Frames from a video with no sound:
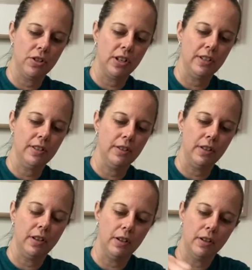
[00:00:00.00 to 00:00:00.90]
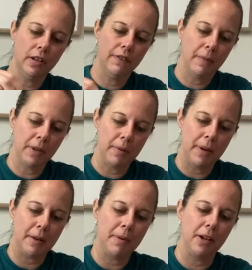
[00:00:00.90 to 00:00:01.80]
just if I'm gonna
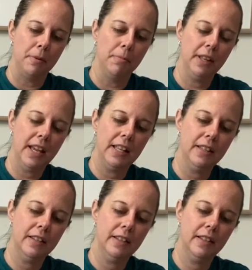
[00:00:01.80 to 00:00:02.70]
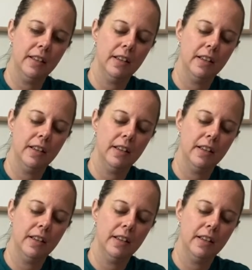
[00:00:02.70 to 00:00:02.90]
make my own blends.